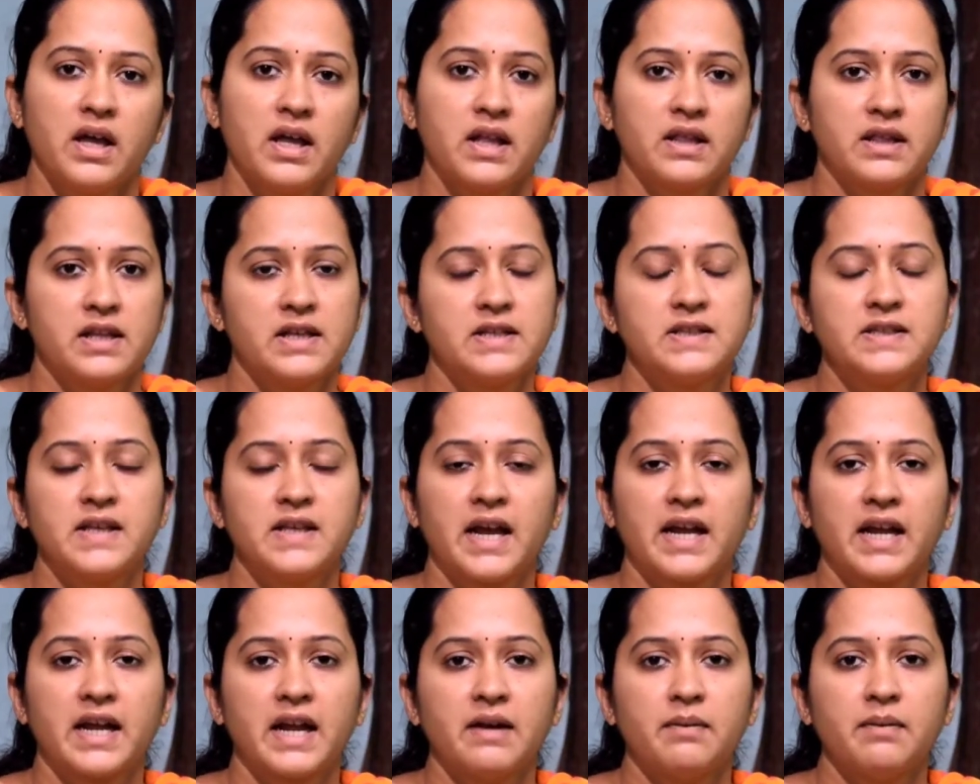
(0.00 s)
the
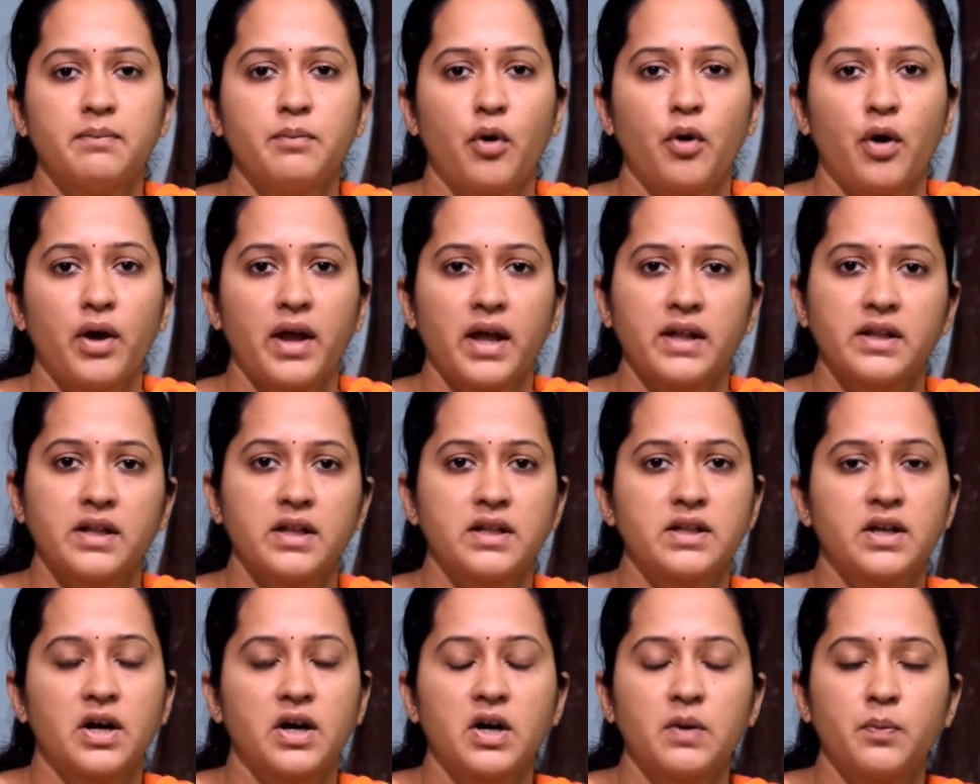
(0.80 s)
second boy and the
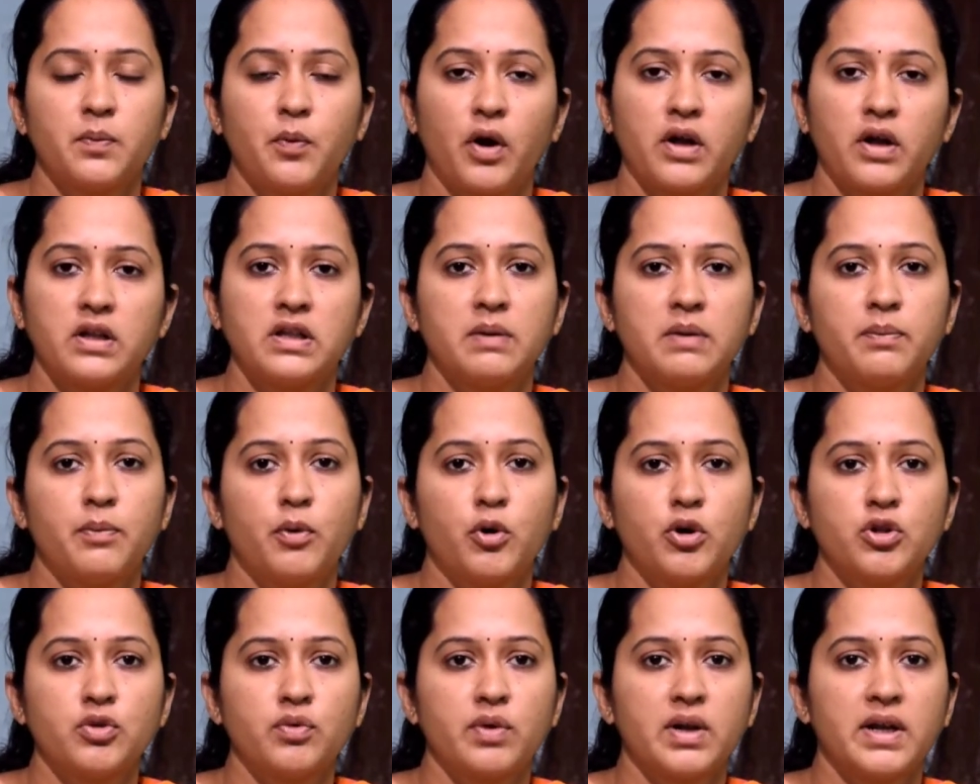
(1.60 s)
third boy, they
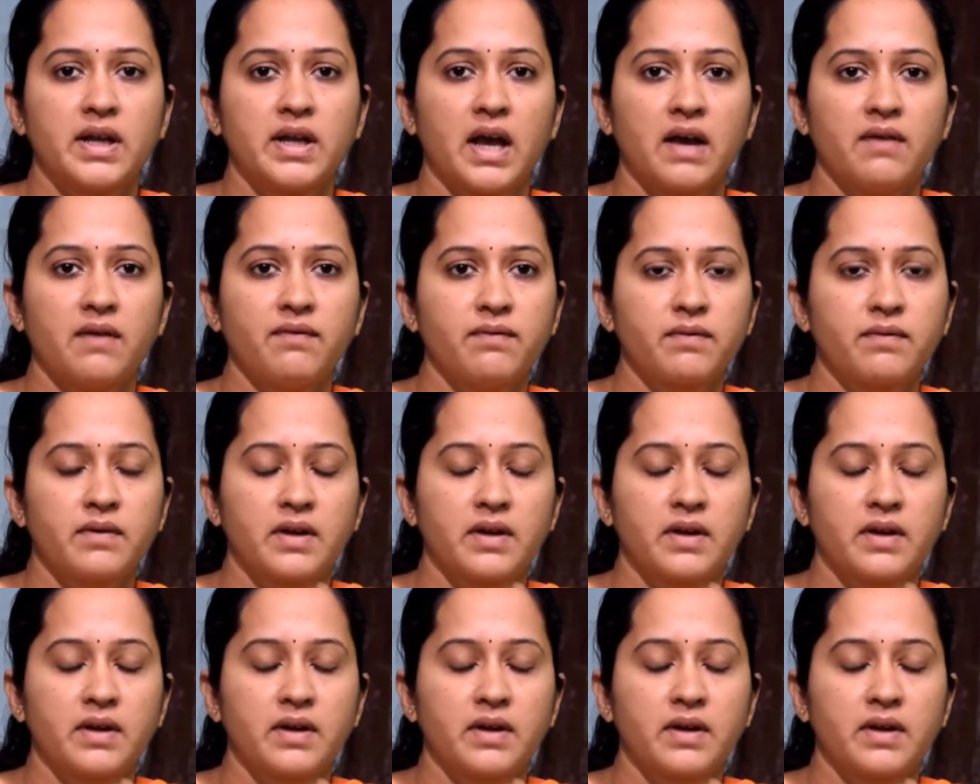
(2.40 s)
both will get